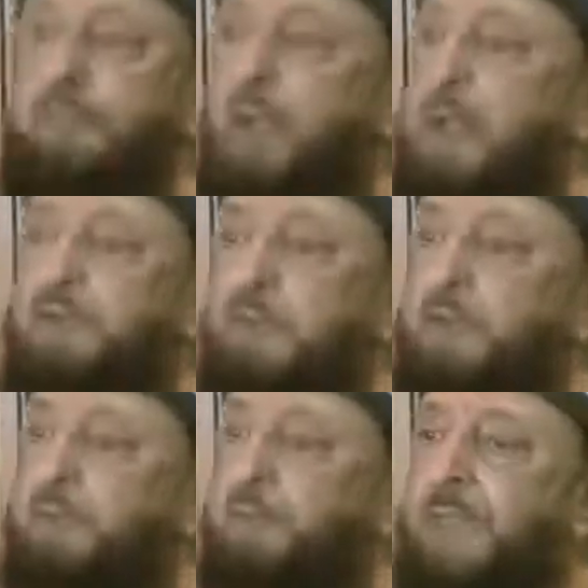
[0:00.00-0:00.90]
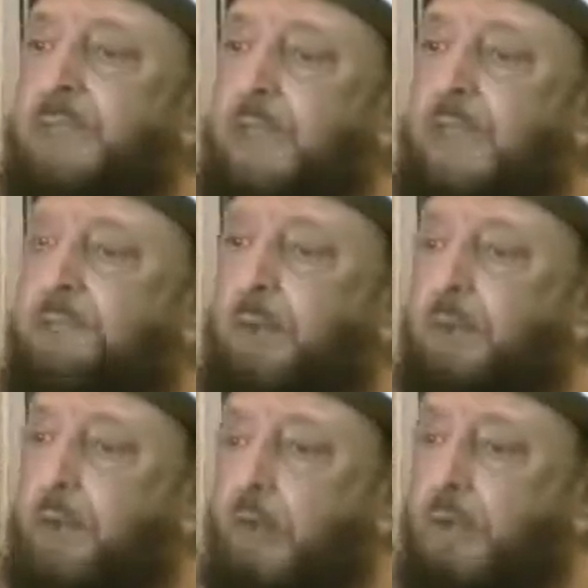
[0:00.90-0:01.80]
Is the Prophet
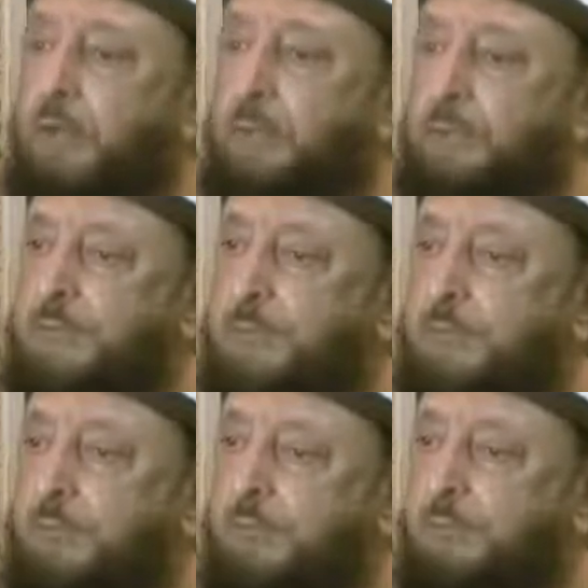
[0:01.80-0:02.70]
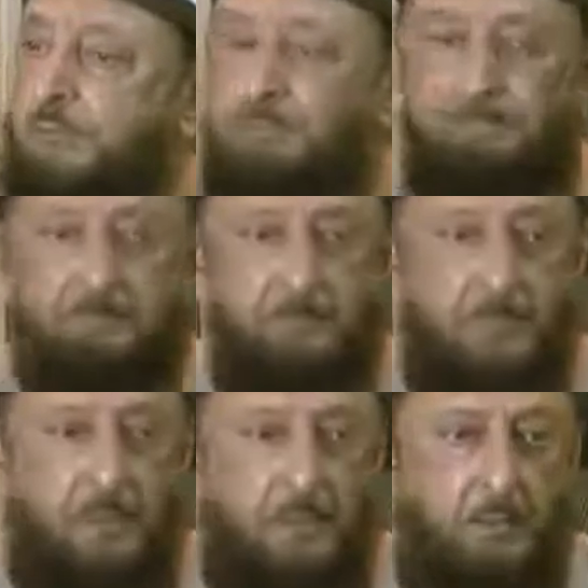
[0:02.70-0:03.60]
speaking about all Jews?
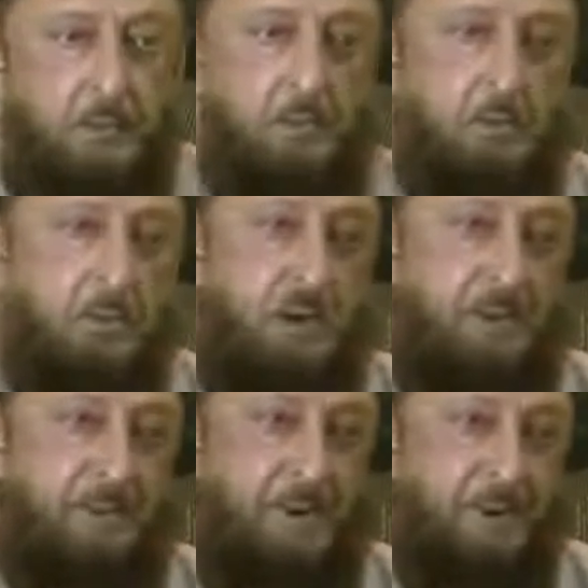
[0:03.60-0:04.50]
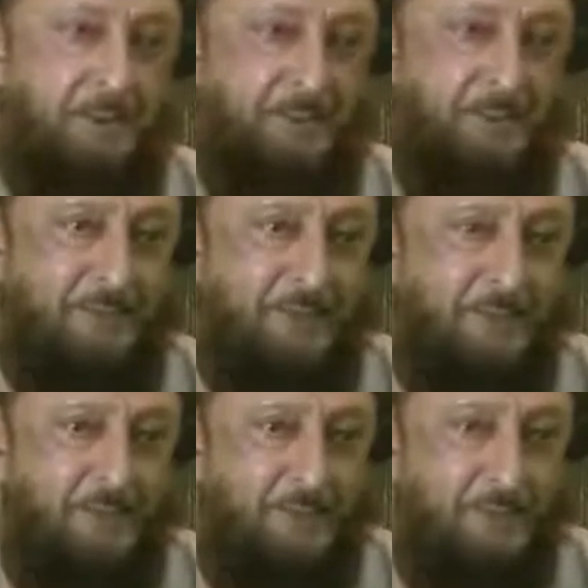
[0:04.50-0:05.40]
Oh, come
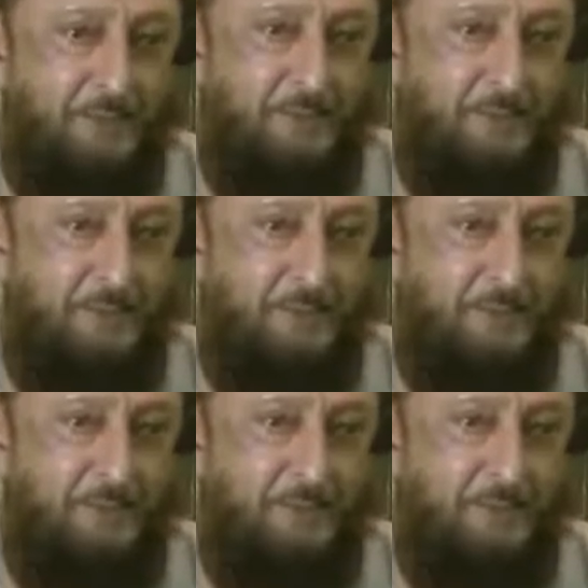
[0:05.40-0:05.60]
on.